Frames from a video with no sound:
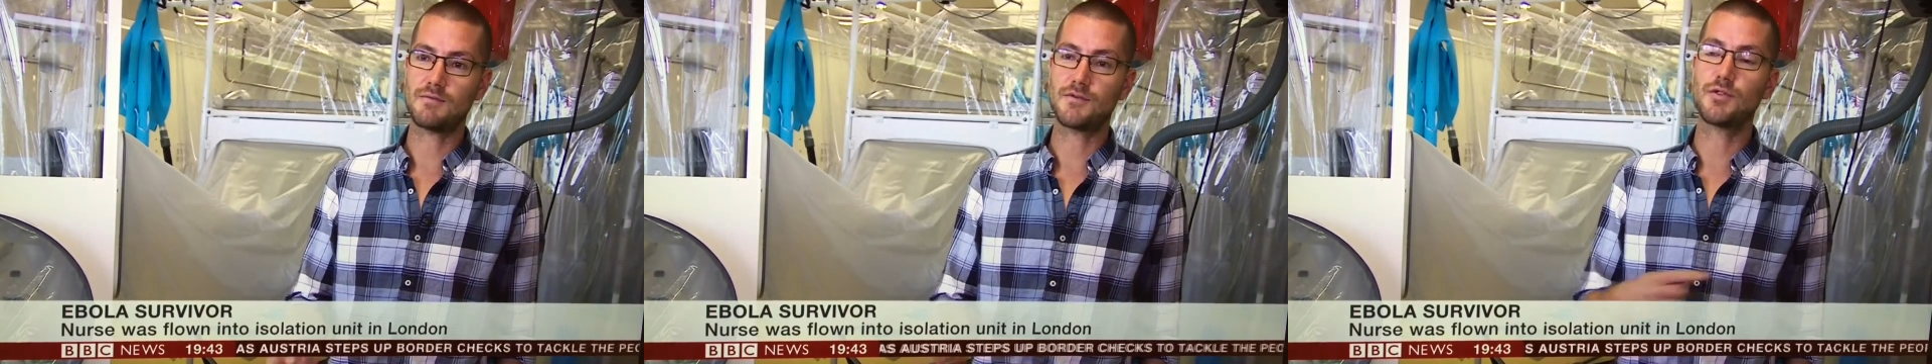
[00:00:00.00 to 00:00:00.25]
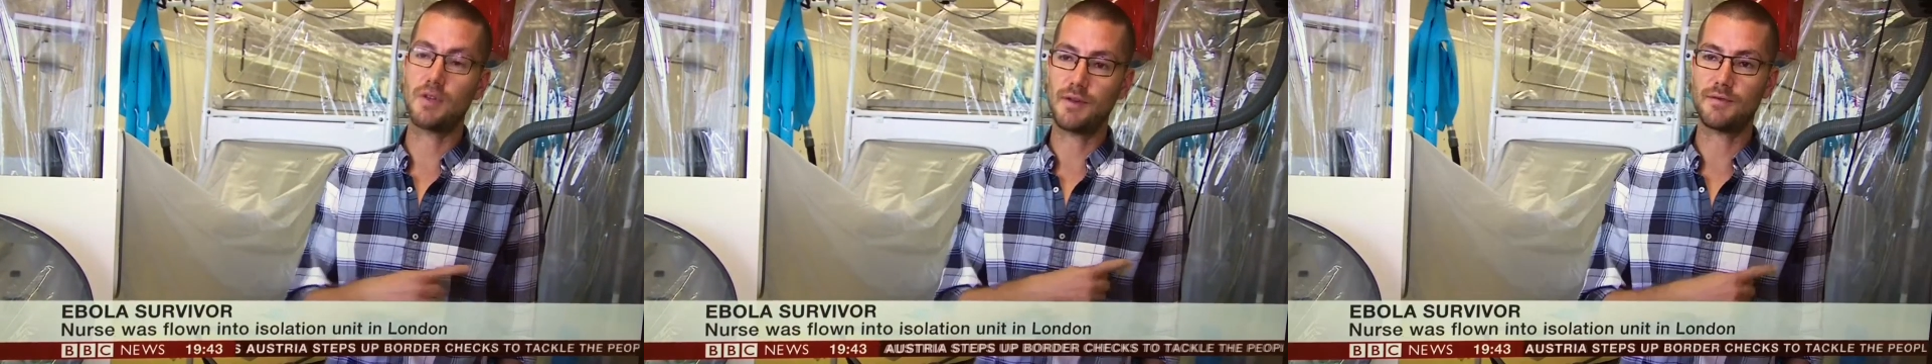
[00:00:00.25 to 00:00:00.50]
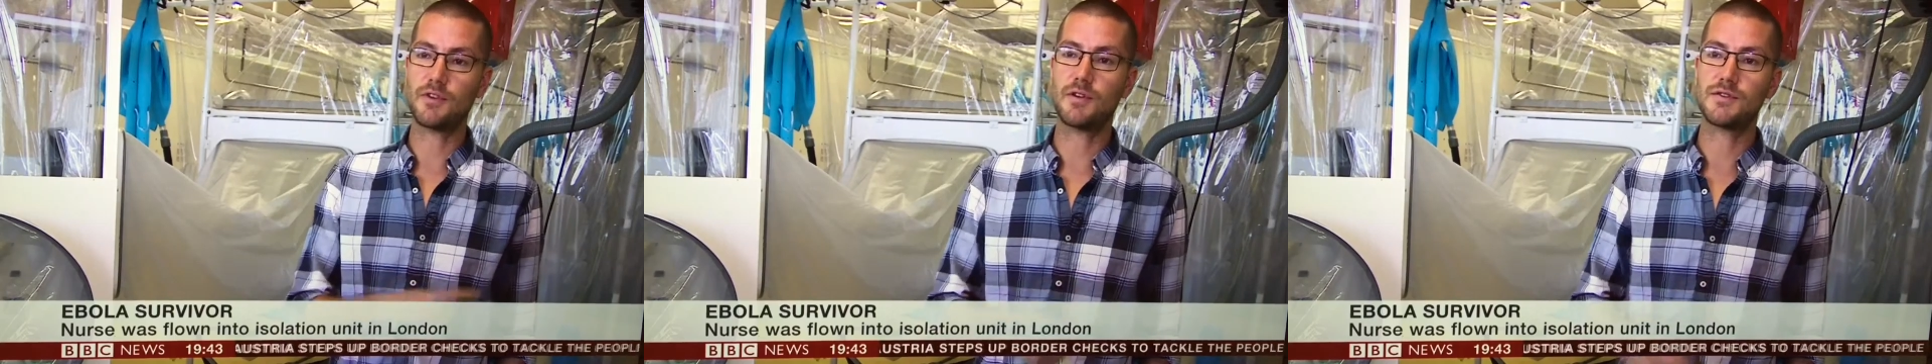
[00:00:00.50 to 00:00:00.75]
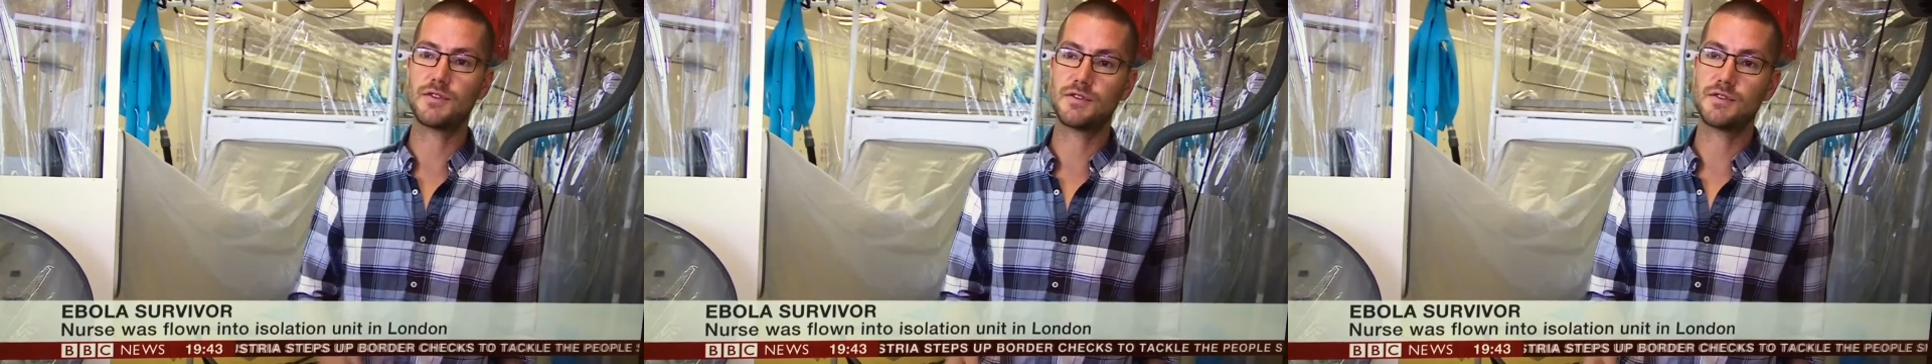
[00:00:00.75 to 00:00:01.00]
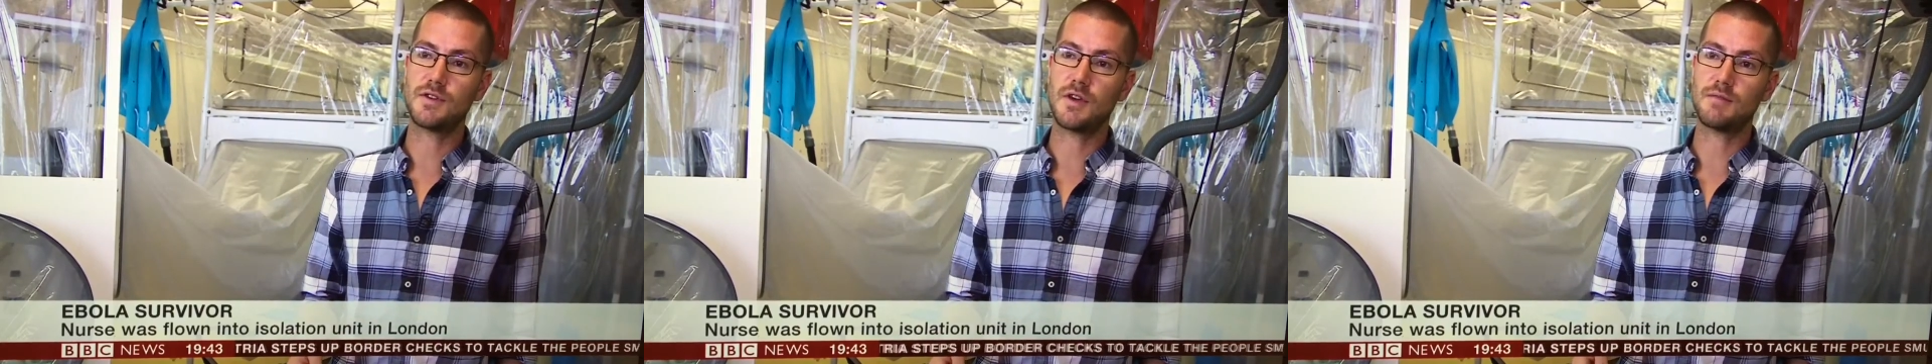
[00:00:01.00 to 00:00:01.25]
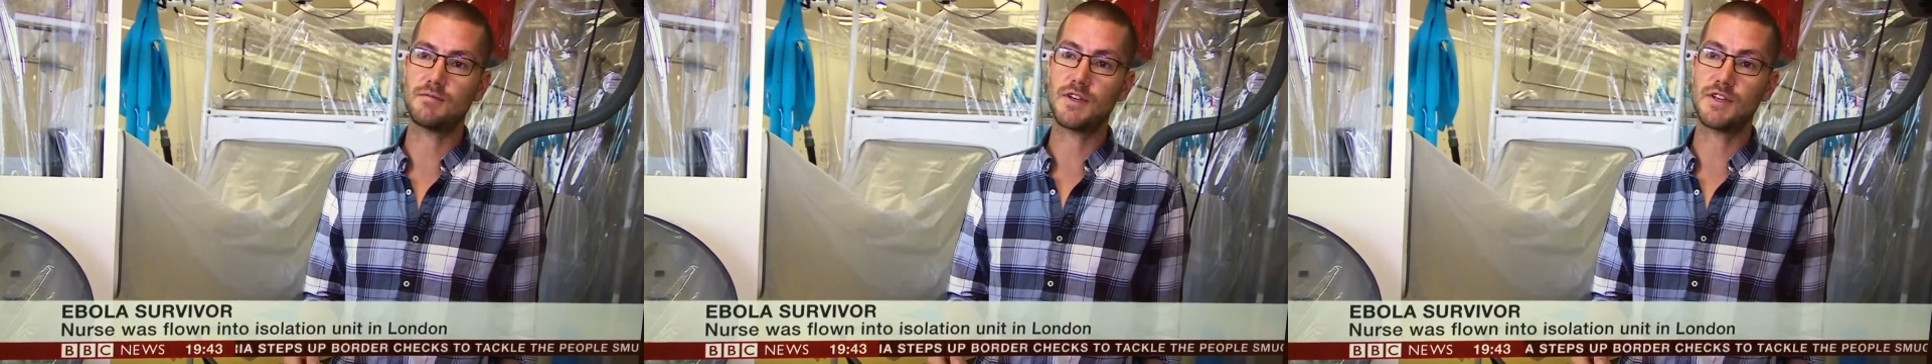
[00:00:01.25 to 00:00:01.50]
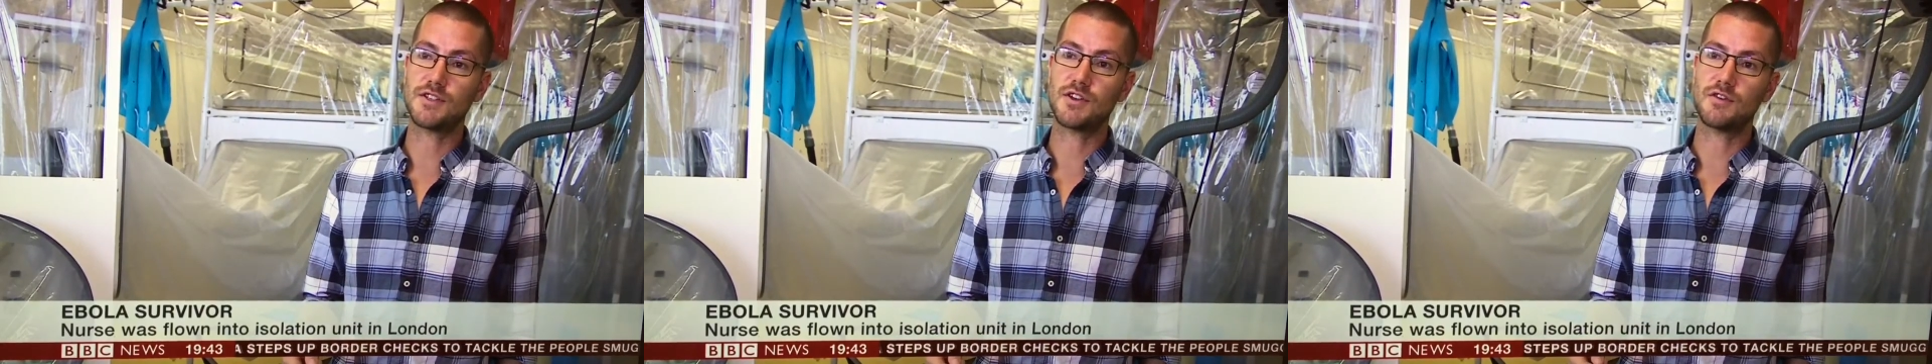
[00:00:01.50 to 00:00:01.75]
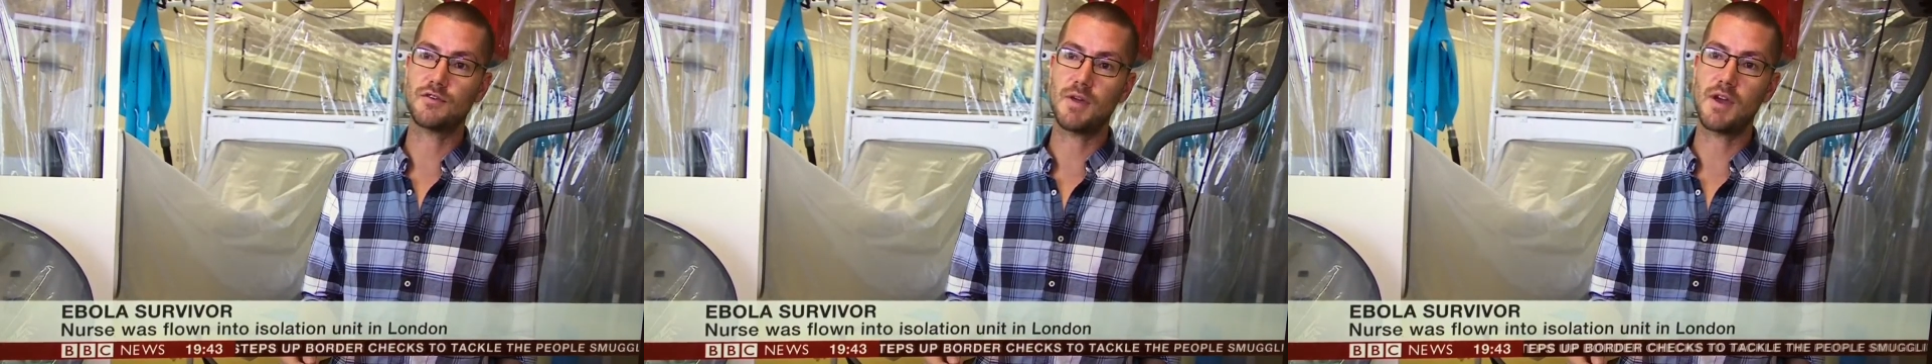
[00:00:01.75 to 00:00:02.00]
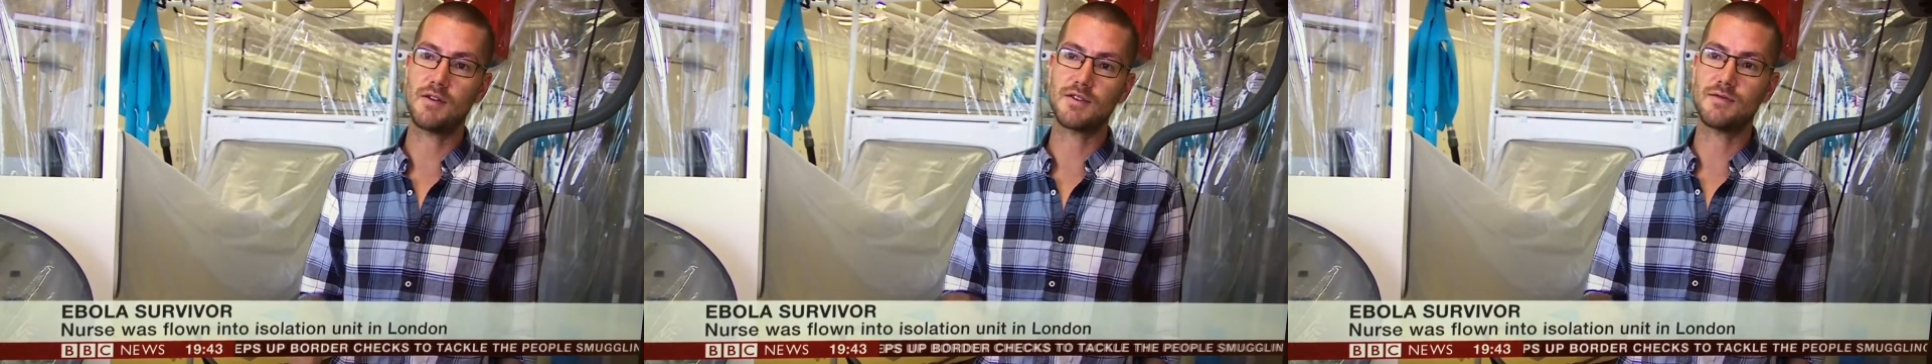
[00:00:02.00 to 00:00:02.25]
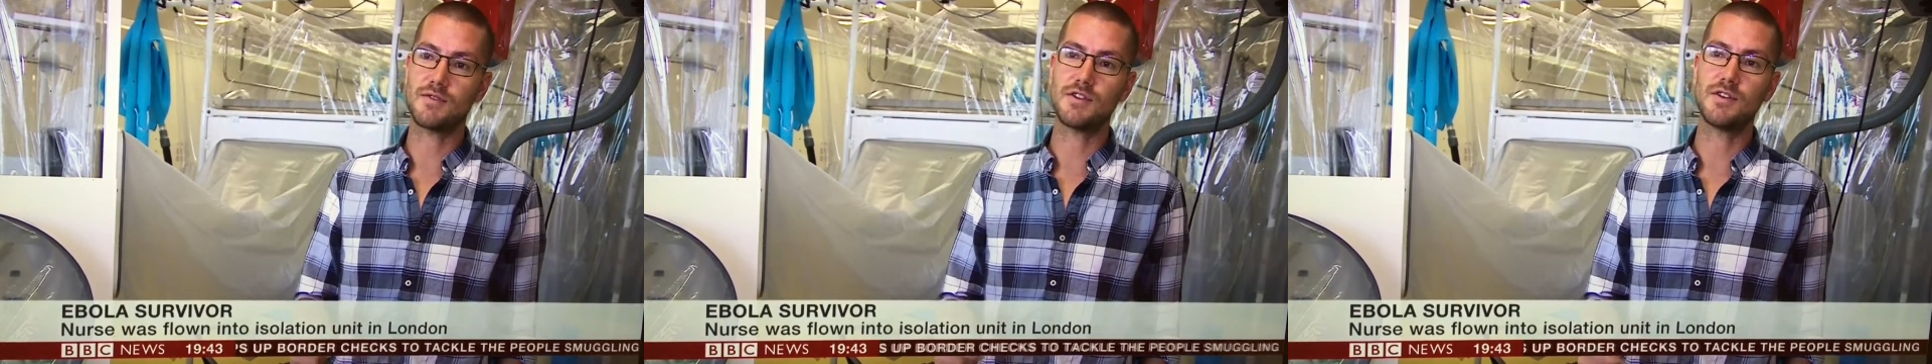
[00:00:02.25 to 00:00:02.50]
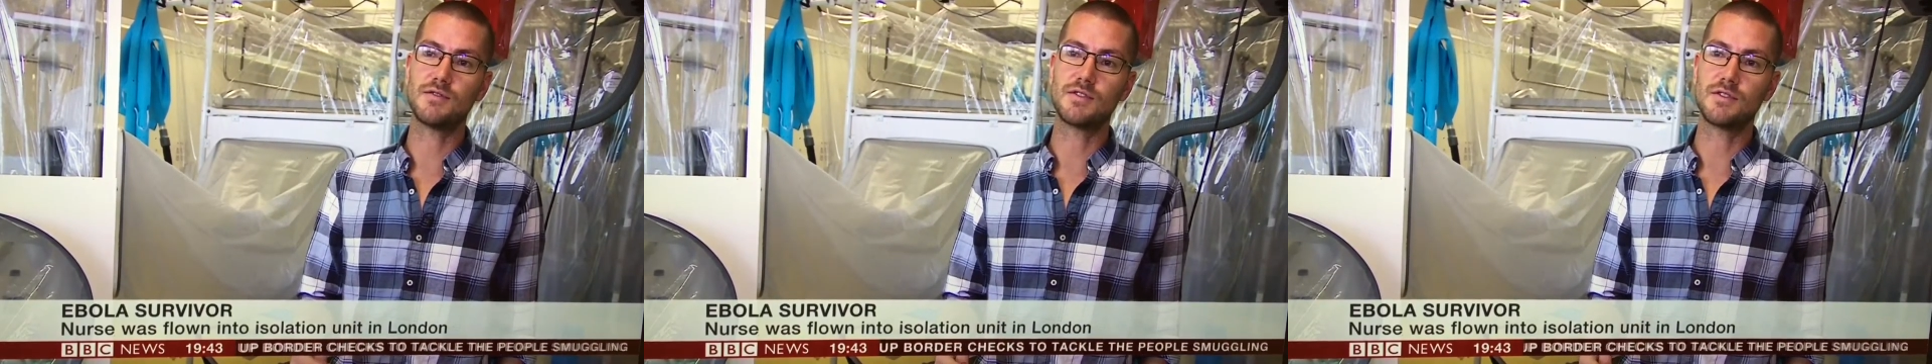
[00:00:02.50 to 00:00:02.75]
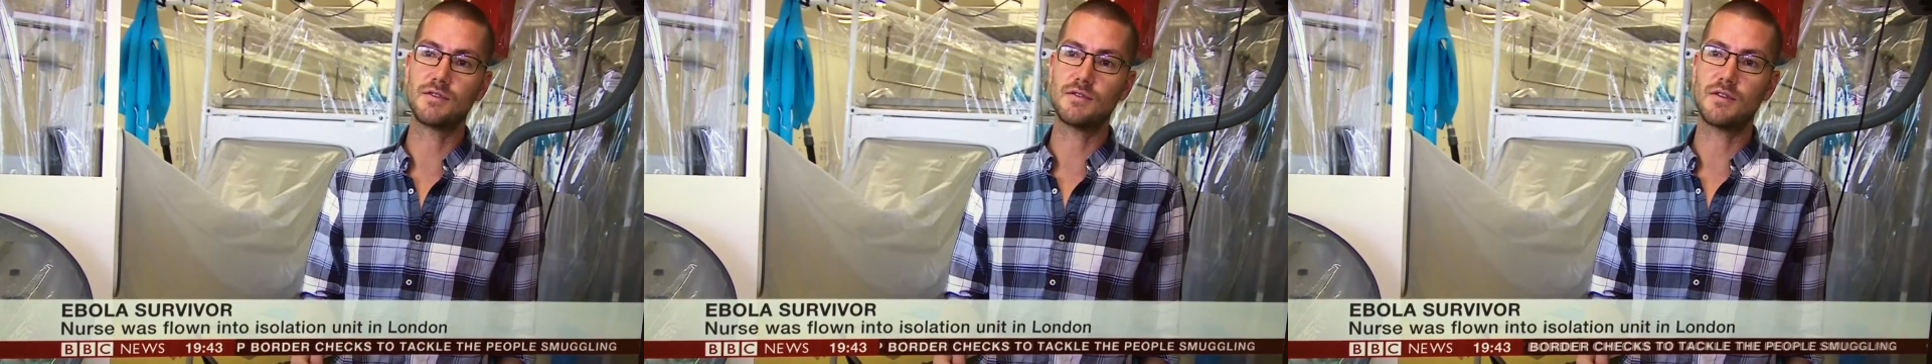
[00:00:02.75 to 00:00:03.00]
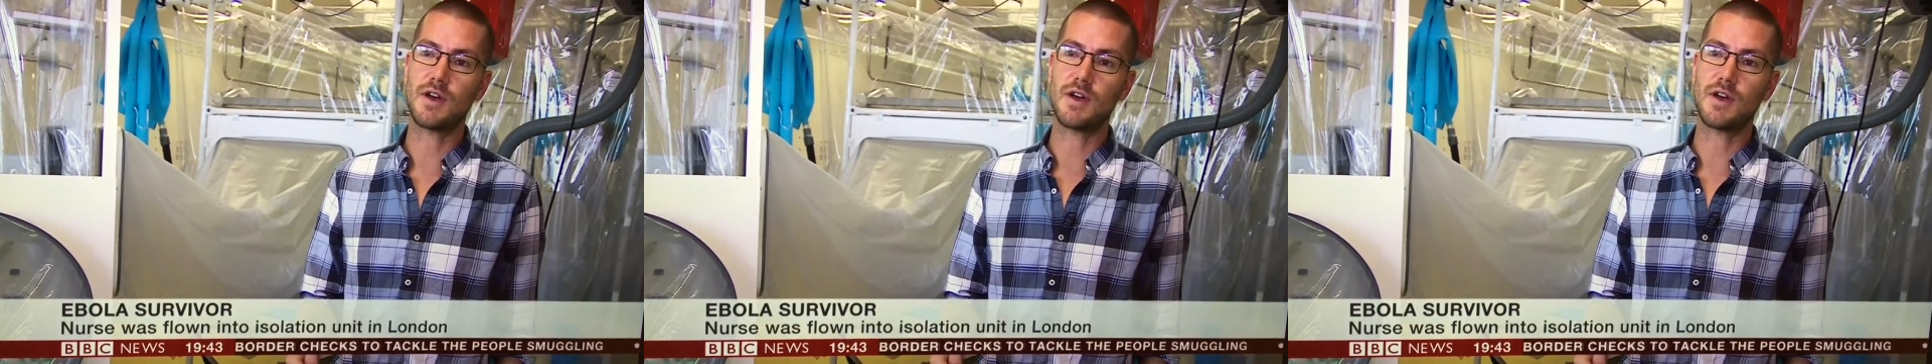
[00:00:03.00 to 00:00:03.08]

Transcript: shortly after I was discharged from here, I was given the news that